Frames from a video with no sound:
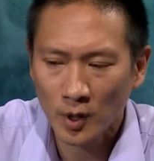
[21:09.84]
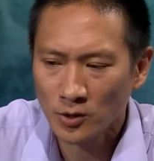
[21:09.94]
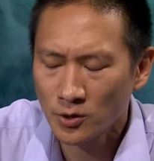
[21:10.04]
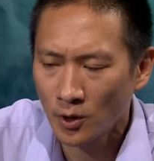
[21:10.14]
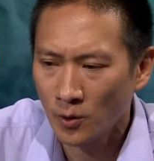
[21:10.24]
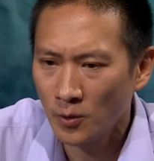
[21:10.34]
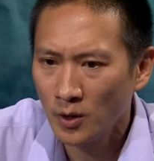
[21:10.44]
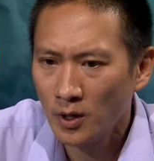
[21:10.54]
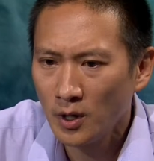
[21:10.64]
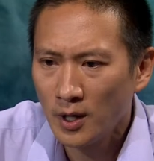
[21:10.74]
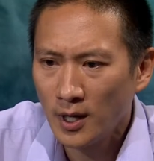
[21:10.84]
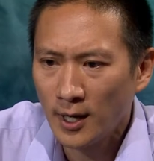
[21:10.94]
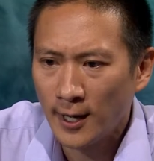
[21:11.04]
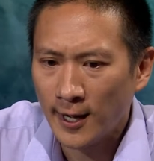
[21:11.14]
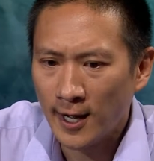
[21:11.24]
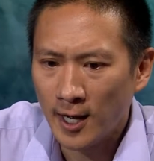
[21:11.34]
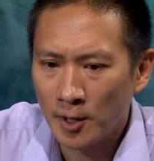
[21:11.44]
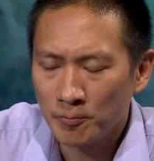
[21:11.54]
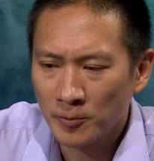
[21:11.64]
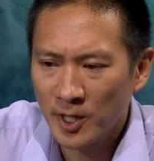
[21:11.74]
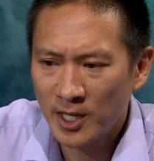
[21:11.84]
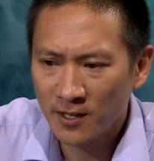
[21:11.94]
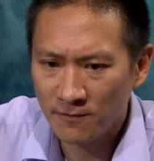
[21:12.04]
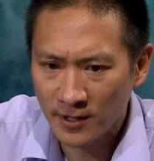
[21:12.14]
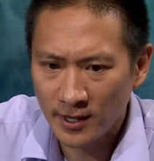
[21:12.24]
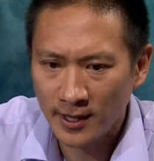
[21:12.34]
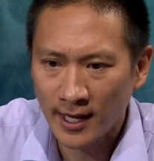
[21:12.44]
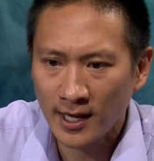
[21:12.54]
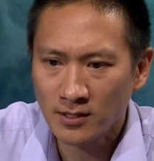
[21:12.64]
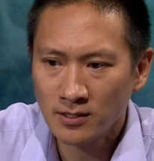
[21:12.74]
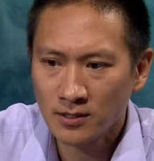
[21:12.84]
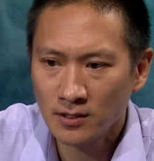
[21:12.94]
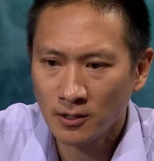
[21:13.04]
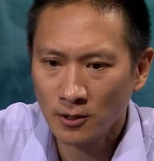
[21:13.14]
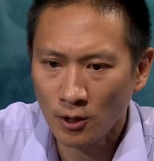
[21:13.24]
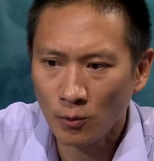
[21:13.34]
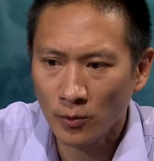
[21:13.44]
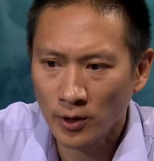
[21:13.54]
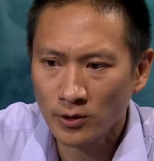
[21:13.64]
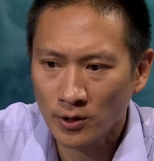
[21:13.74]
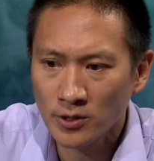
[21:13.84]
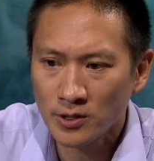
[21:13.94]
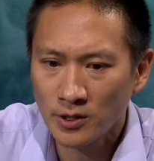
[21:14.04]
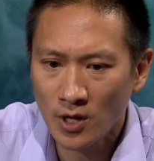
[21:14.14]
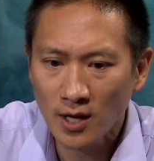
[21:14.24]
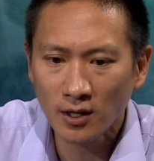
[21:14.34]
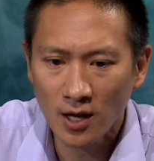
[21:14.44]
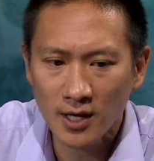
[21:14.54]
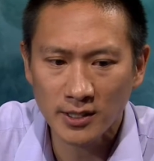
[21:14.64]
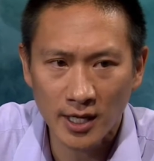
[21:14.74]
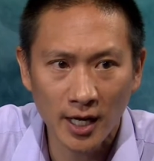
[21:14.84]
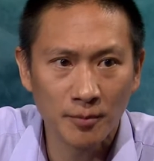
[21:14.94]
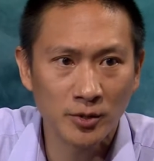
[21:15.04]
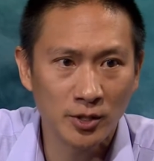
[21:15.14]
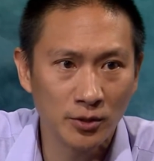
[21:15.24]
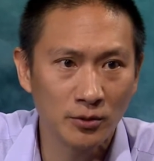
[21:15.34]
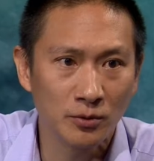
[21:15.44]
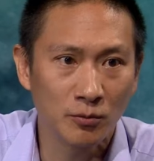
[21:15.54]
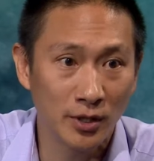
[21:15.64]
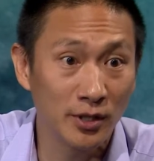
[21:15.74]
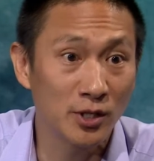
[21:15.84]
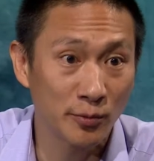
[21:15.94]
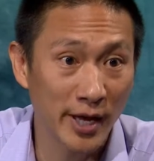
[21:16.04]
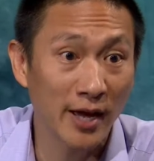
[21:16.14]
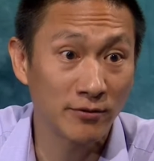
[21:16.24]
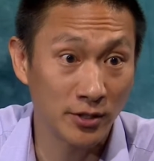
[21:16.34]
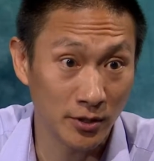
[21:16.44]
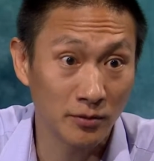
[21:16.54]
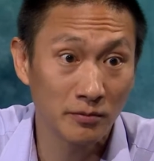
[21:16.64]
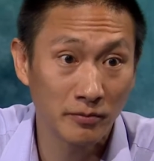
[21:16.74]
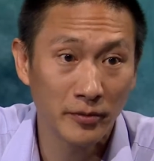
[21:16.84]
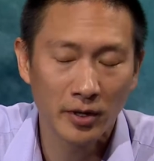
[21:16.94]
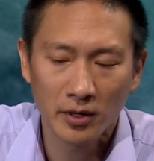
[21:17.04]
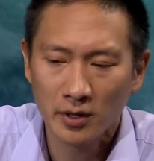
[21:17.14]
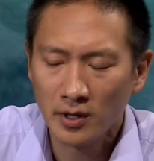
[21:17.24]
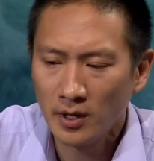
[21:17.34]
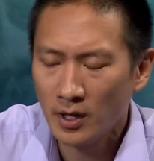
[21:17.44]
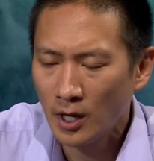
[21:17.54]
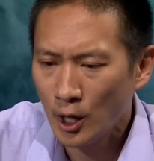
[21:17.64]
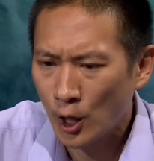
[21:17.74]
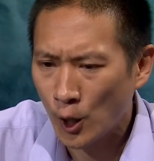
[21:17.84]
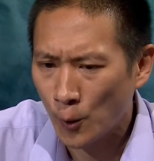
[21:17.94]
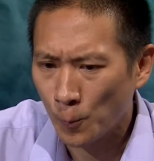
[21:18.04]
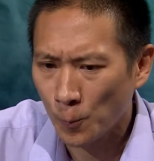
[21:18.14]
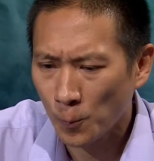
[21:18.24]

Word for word: So, um, given that, you know, there, there's not a lot of time to do what it is we have to do. Um,